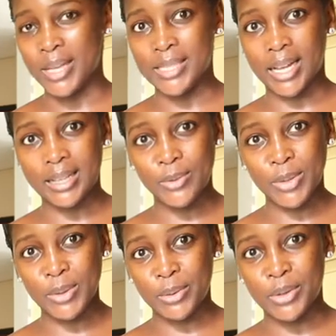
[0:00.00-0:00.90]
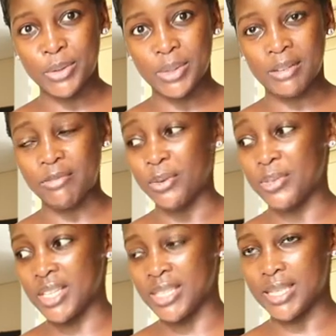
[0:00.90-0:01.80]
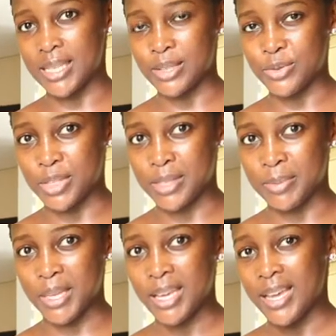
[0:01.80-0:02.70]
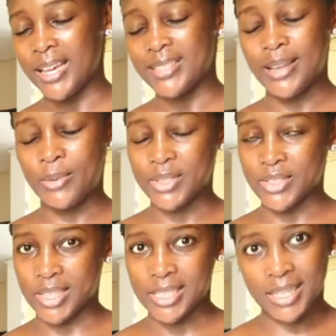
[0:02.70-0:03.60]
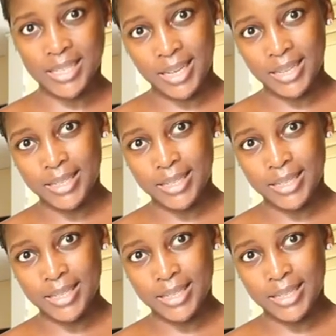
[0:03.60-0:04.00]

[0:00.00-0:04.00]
exactly what we're going to need for this exact recipe. That was just a side